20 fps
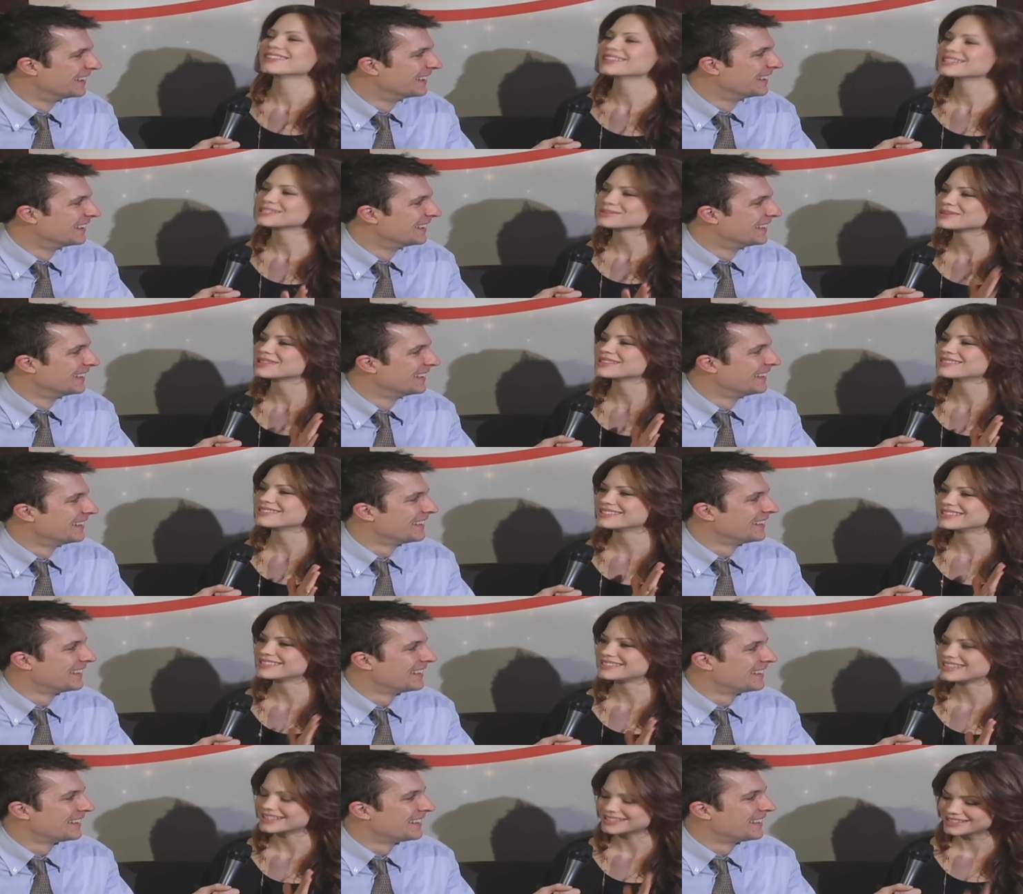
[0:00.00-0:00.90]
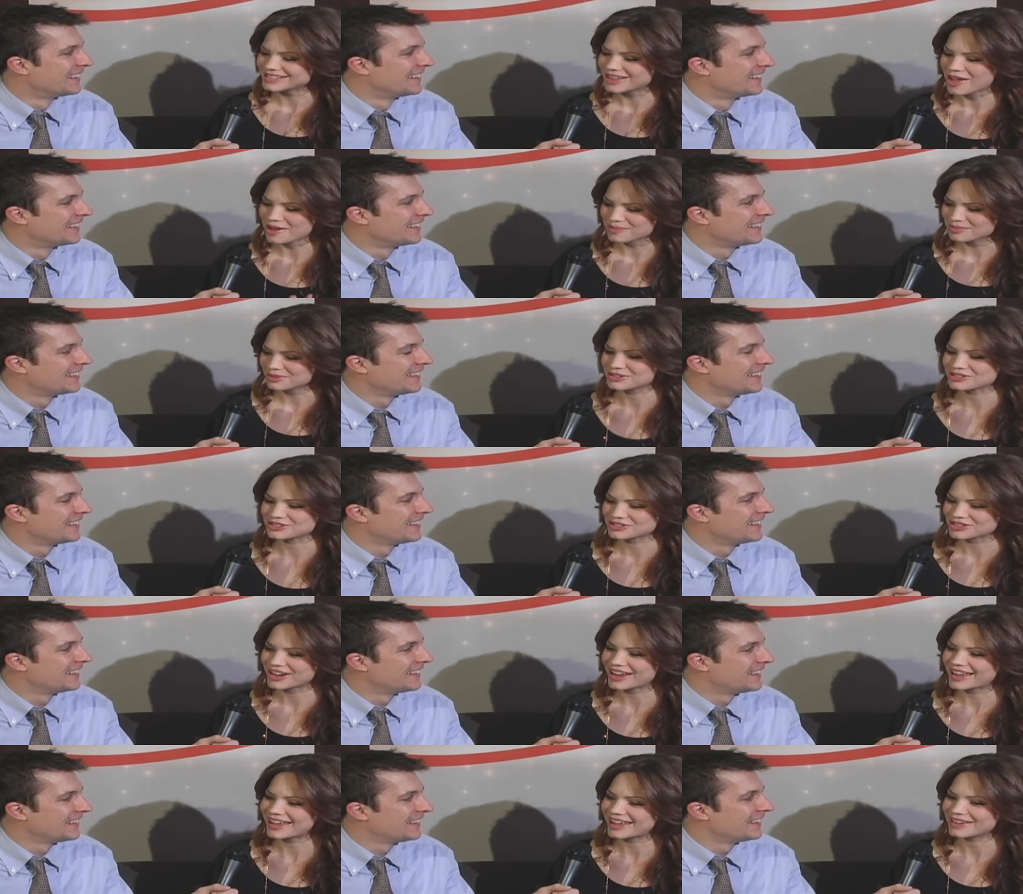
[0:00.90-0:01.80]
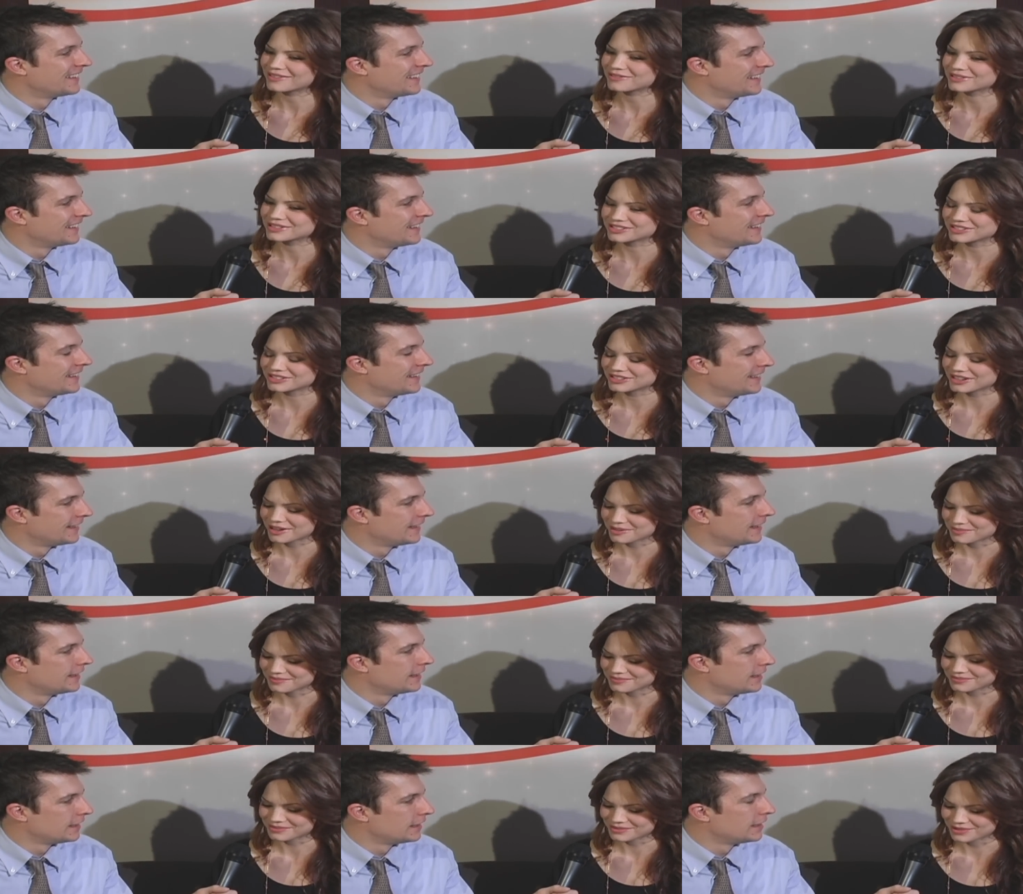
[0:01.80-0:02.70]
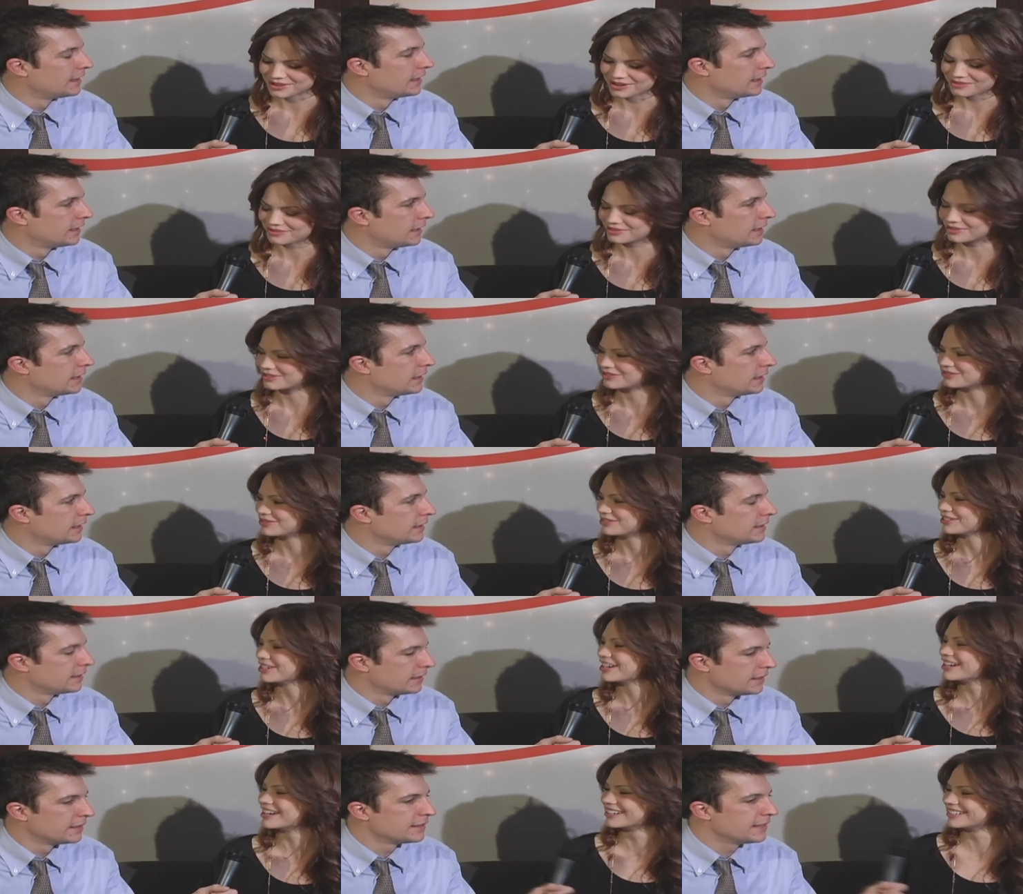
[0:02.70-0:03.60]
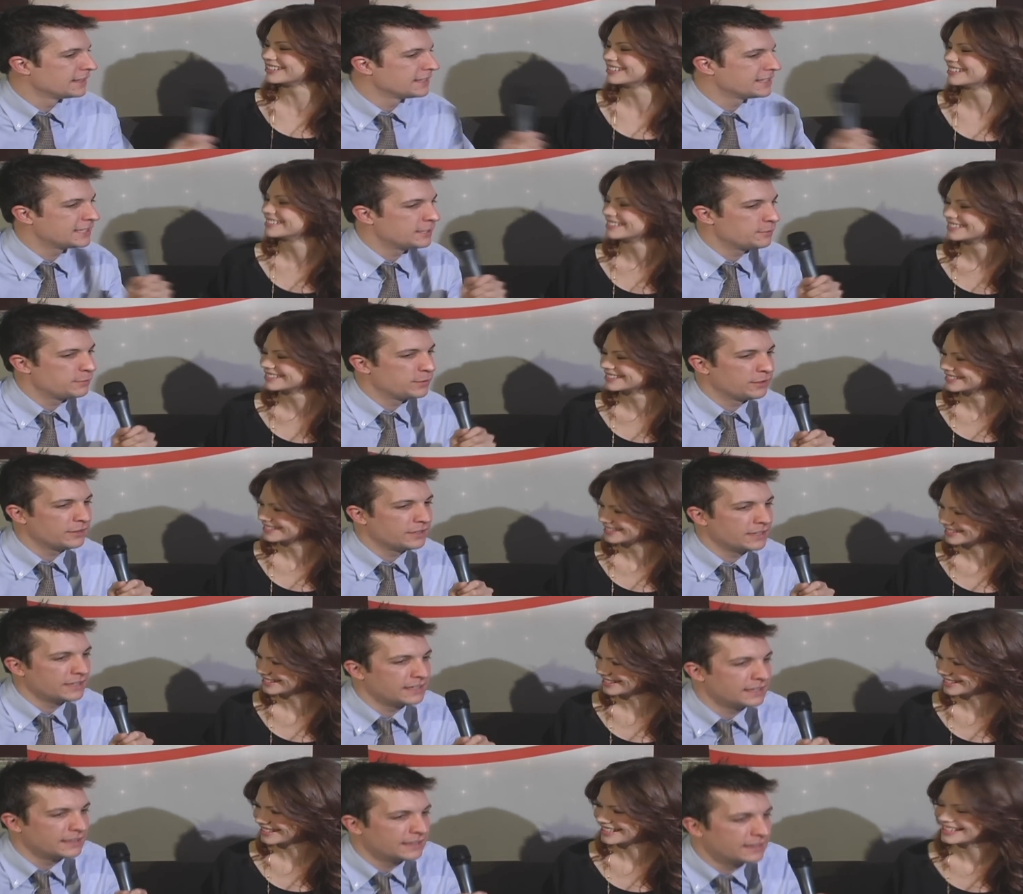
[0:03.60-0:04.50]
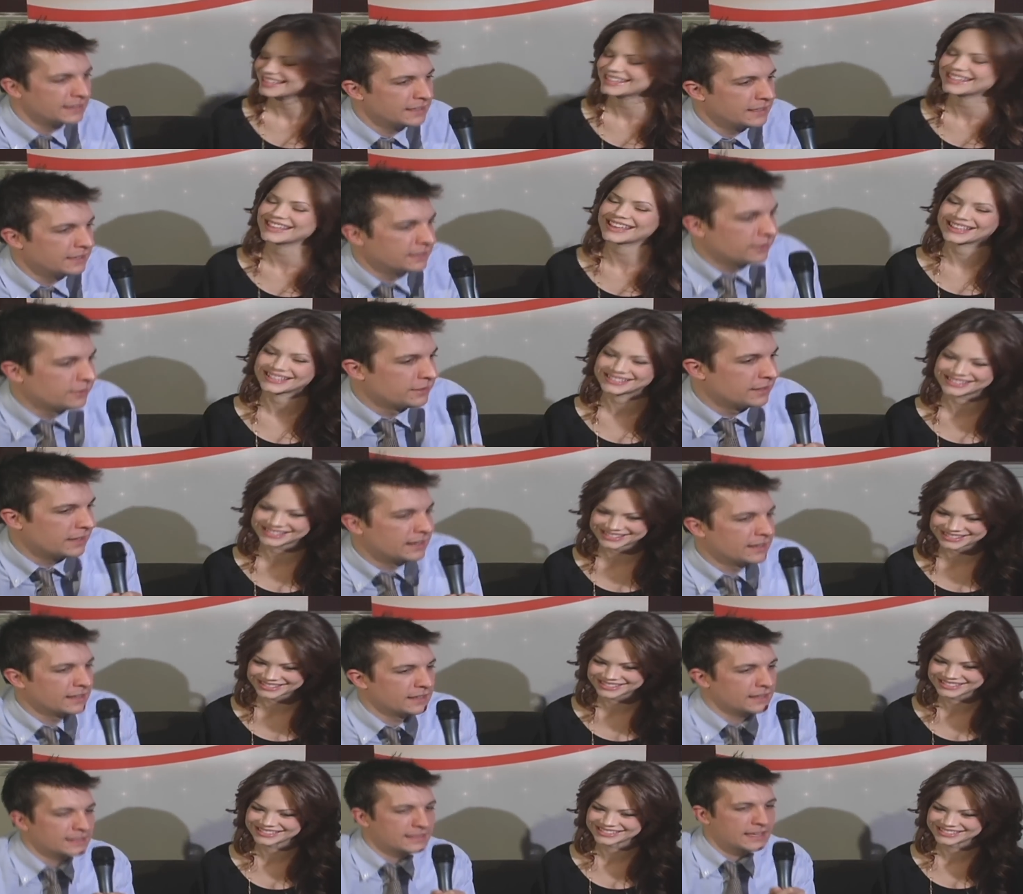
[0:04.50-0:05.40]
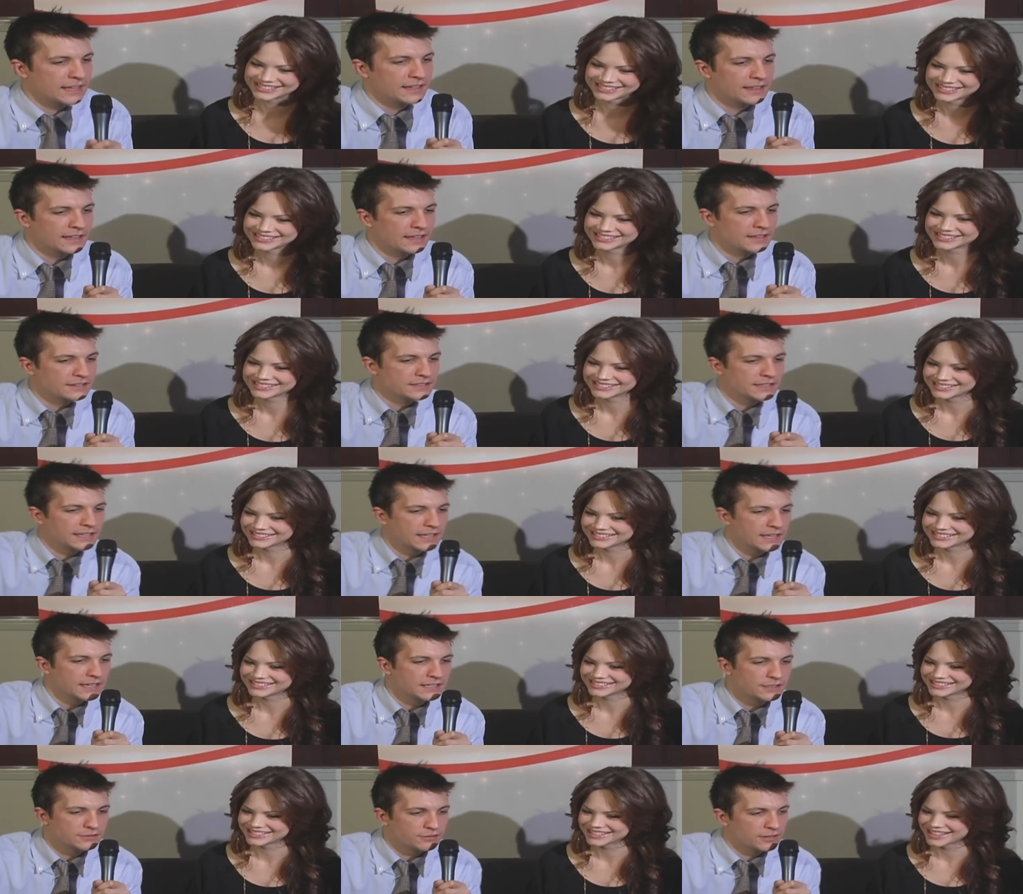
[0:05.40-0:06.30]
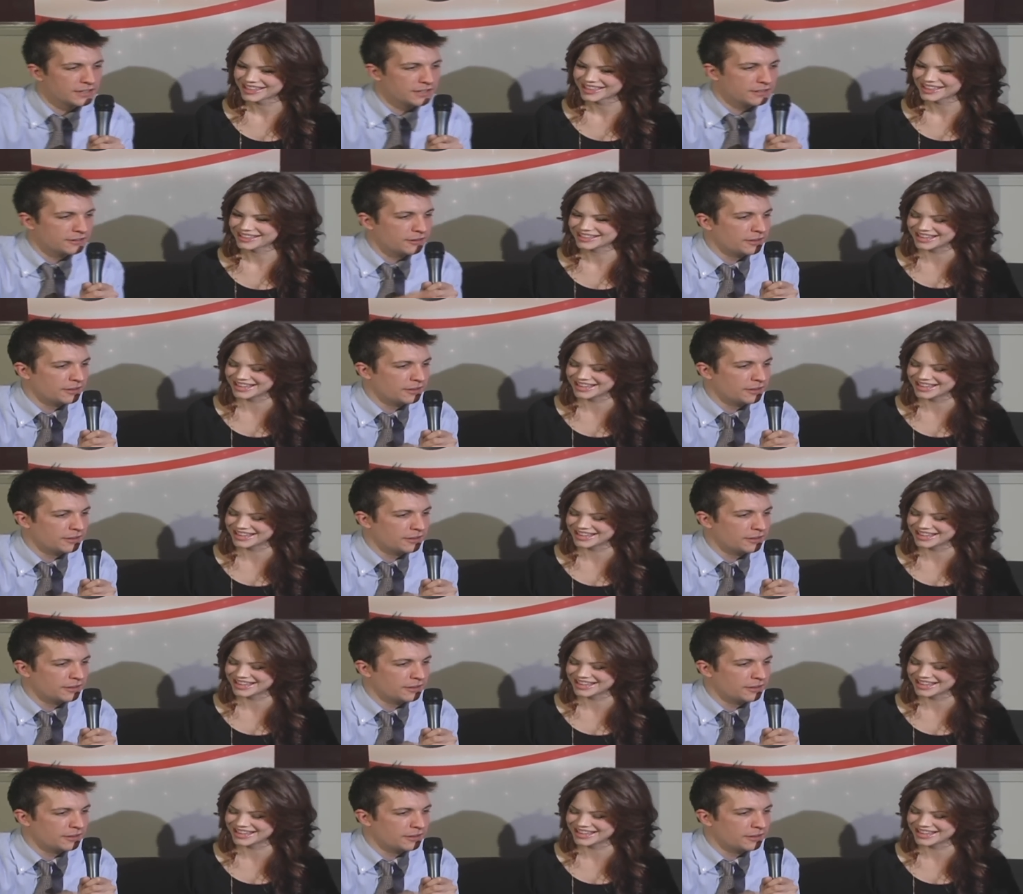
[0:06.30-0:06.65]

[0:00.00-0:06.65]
Speaker 1: that Elizabeth does not portray, which I'm grateful for. the
Speaker 2: stability and, you know, yes. not like 10,000 kids running